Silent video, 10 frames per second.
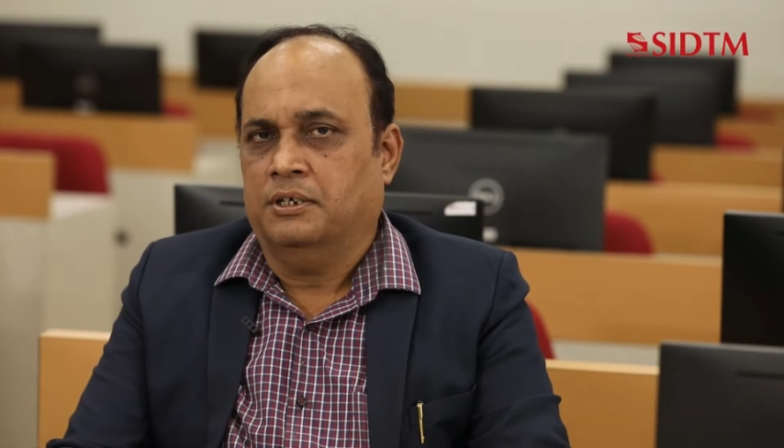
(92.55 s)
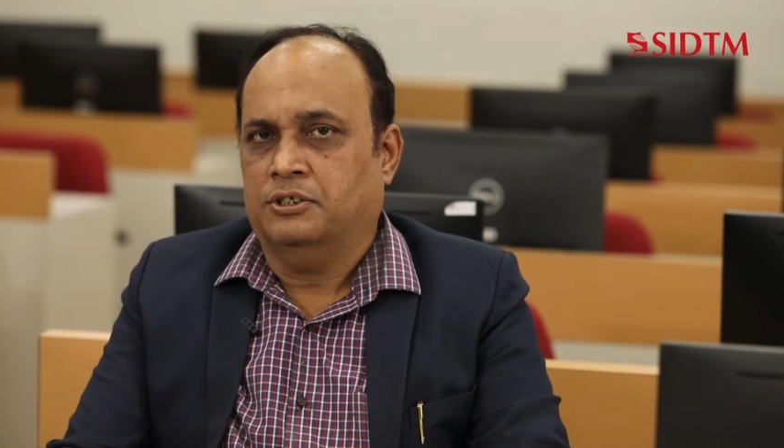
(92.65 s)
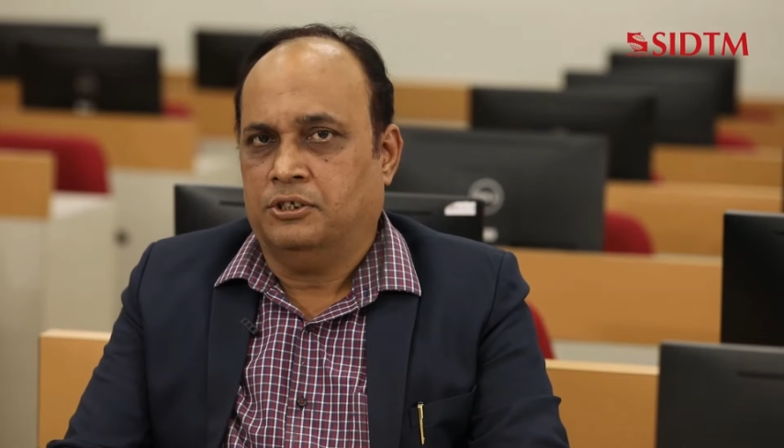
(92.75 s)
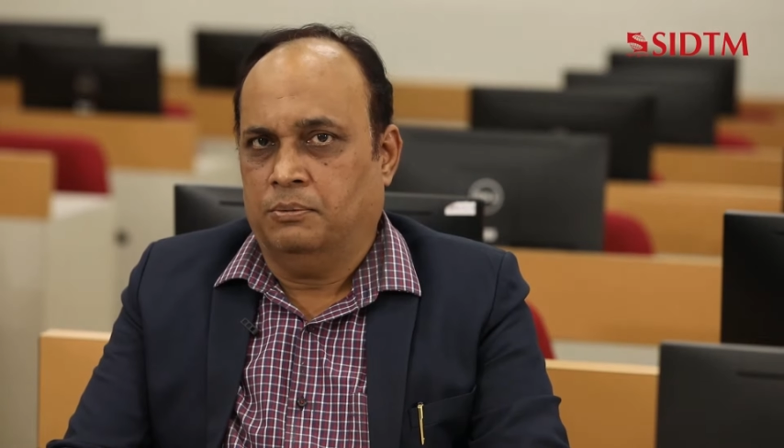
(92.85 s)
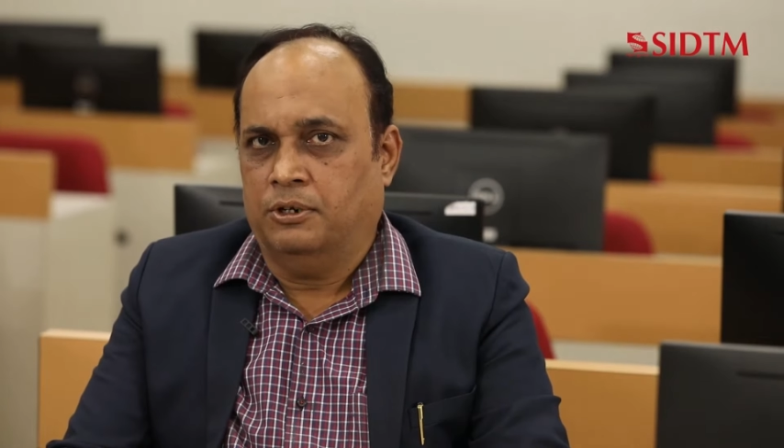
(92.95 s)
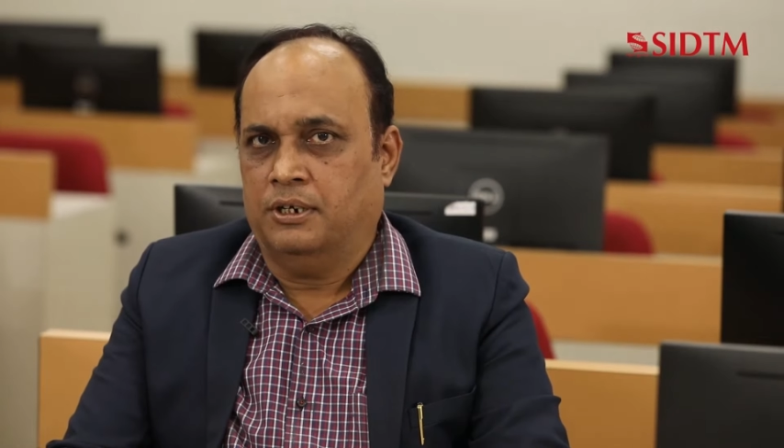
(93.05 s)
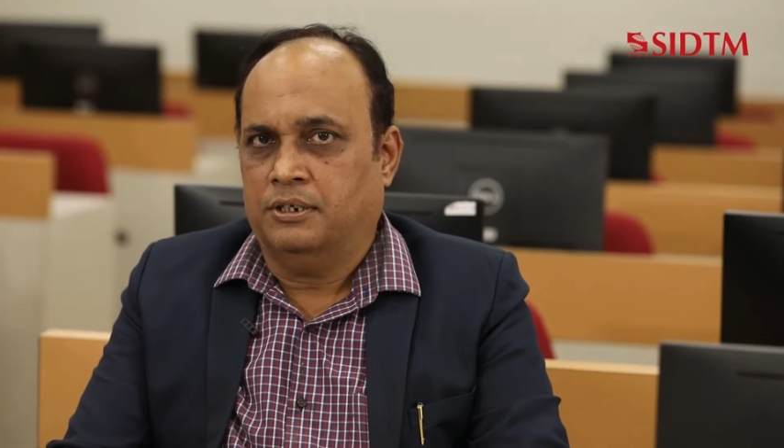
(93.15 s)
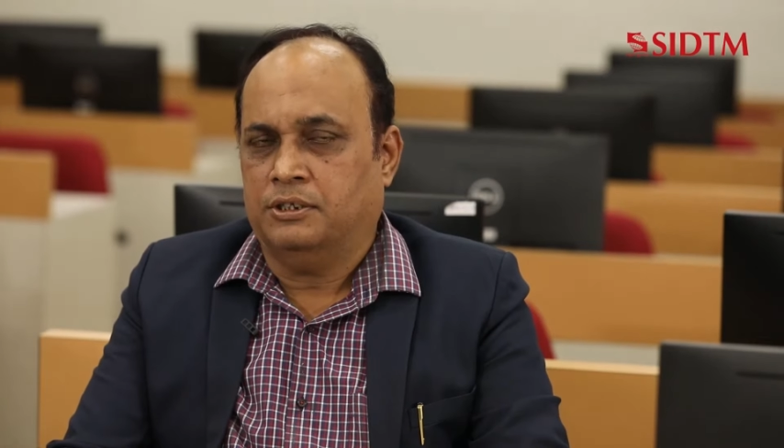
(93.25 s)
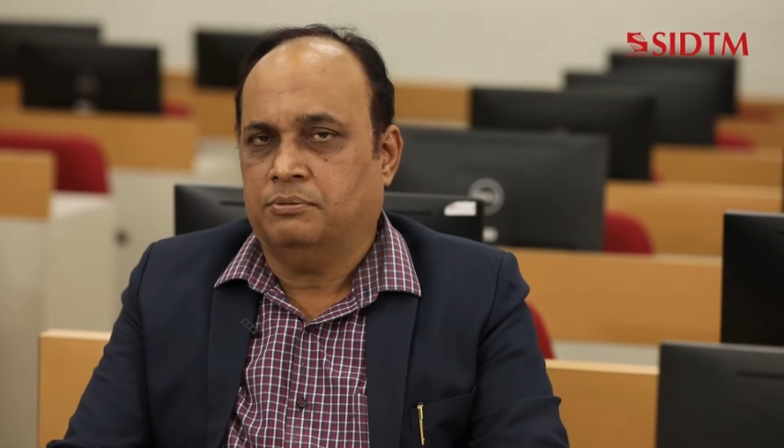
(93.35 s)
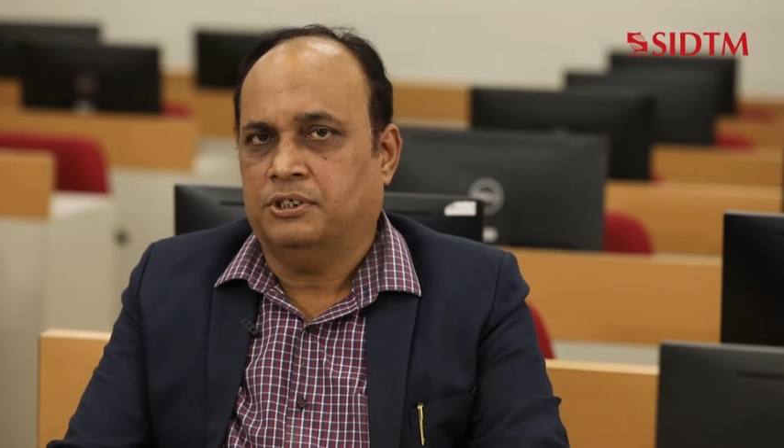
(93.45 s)

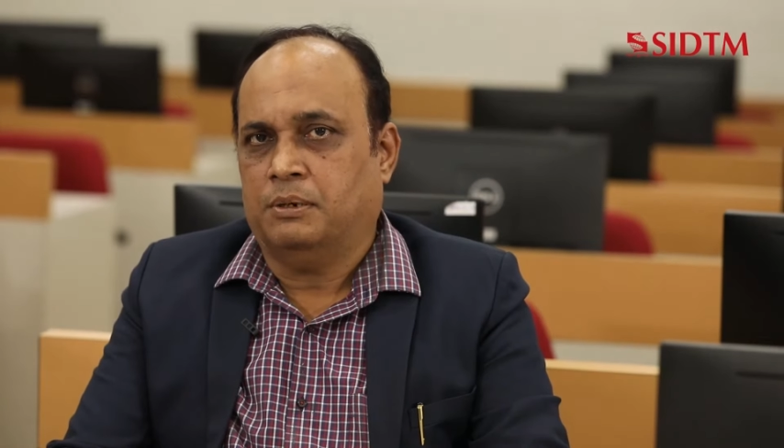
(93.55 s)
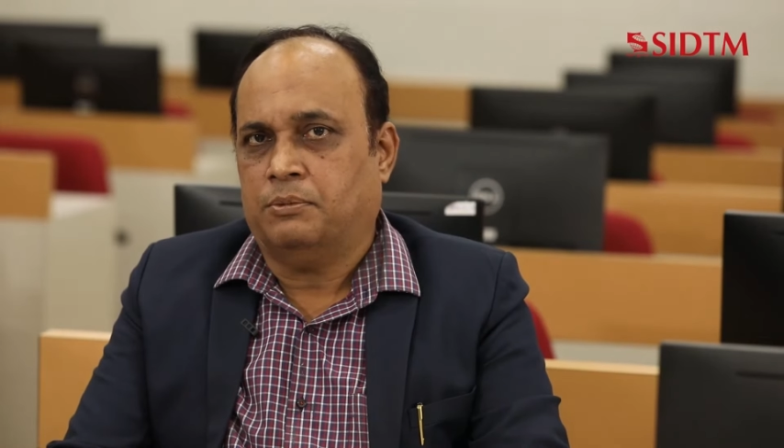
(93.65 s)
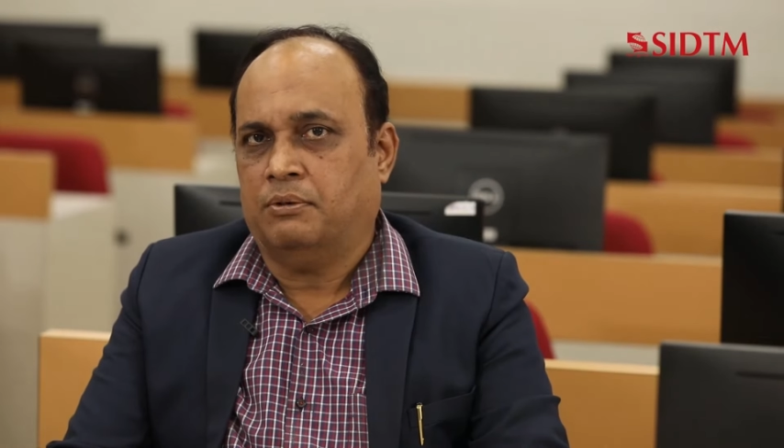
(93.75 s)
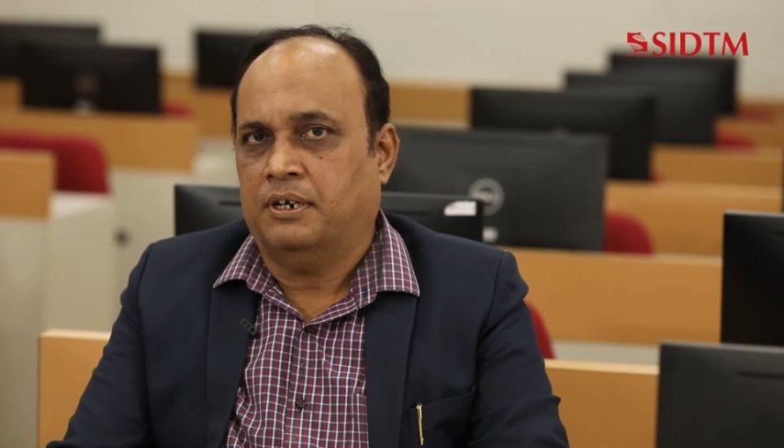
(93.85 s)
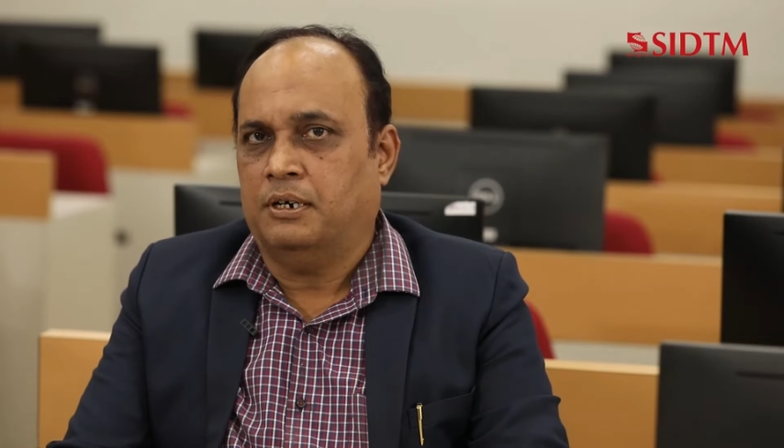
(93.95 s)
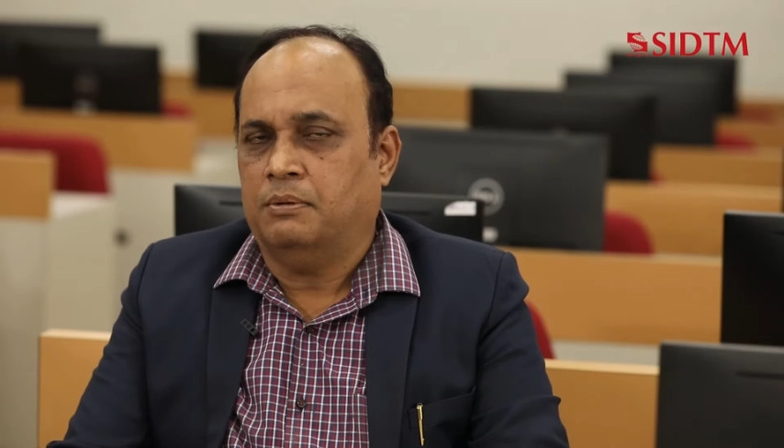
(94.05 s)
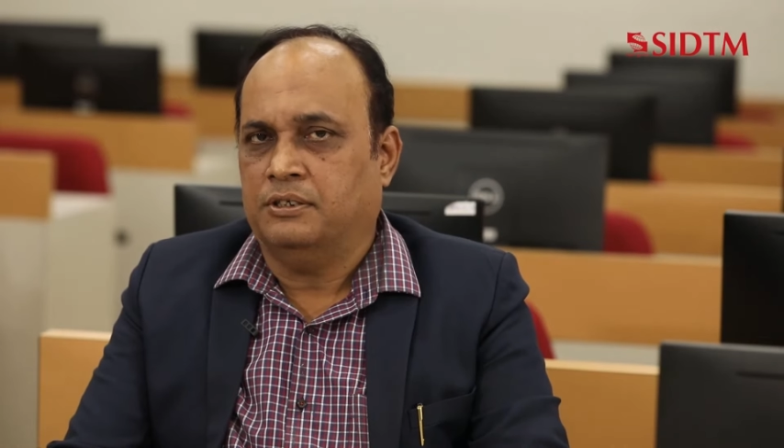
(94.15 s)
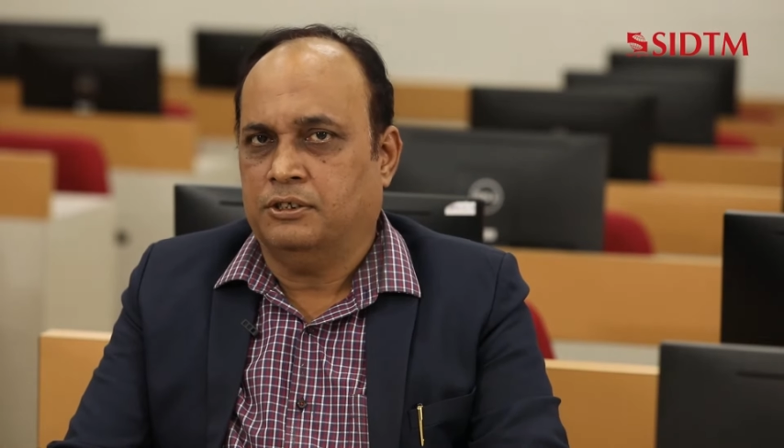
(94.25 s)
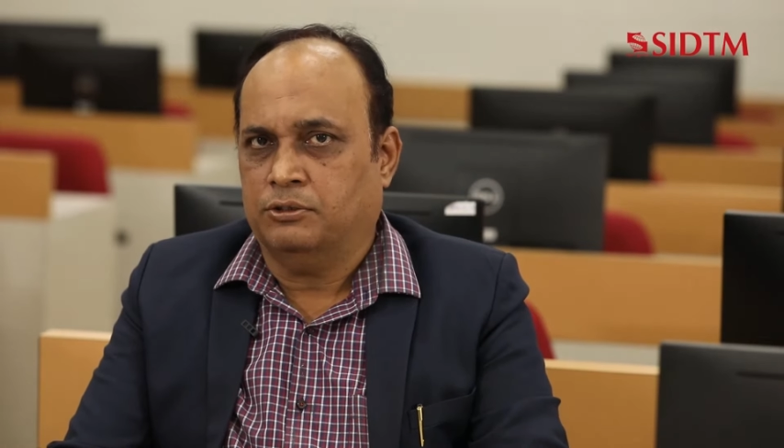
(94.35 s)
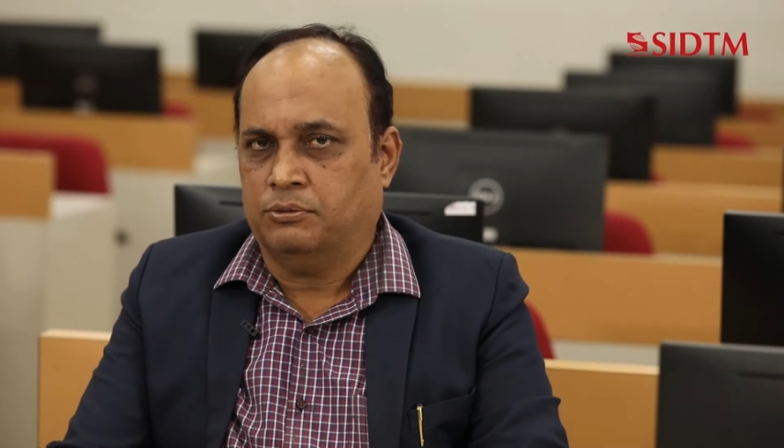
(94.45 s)
simulators which are provided by
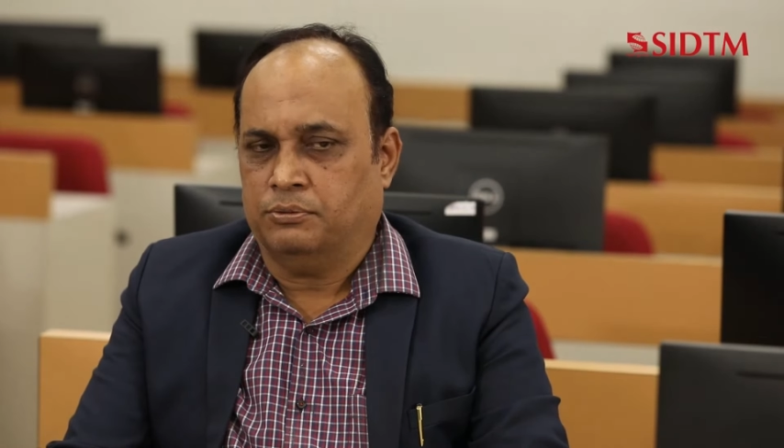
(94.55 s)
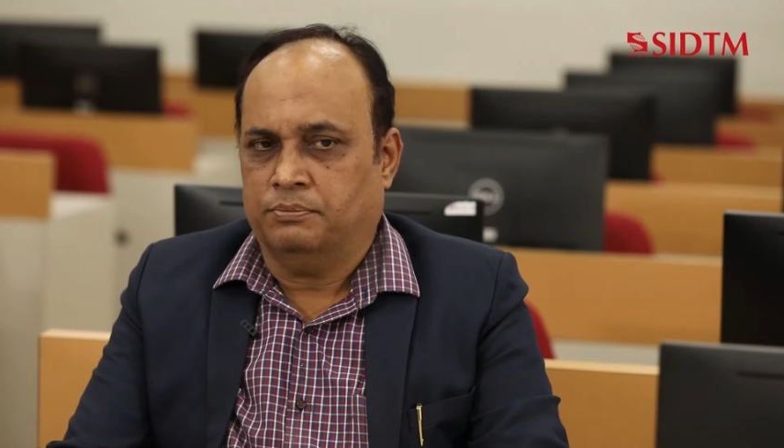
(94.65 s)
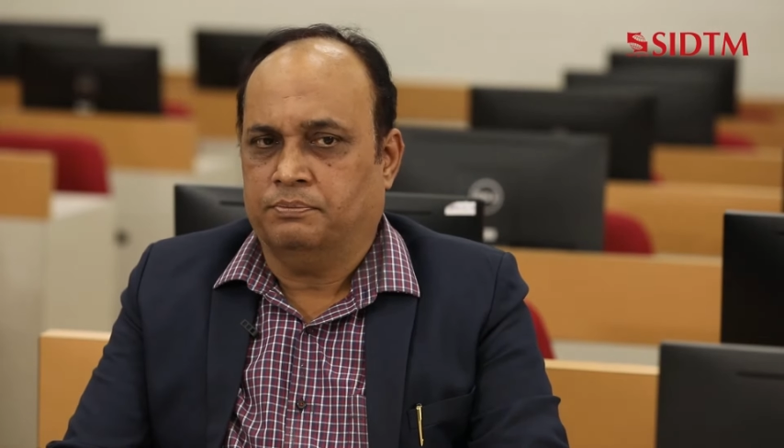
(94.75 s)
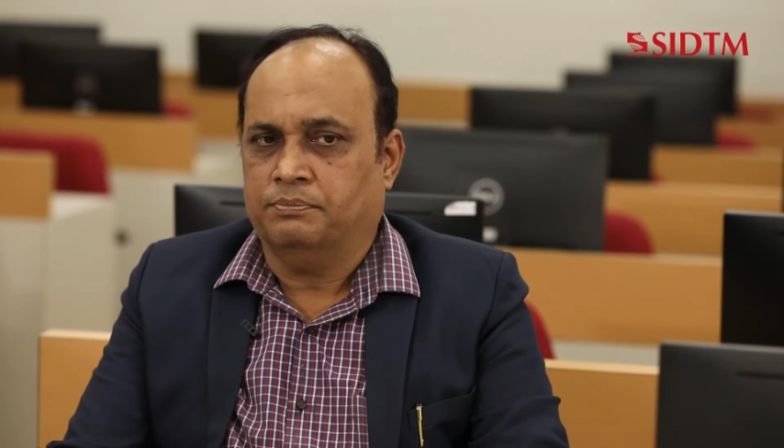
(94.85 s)
Cisco.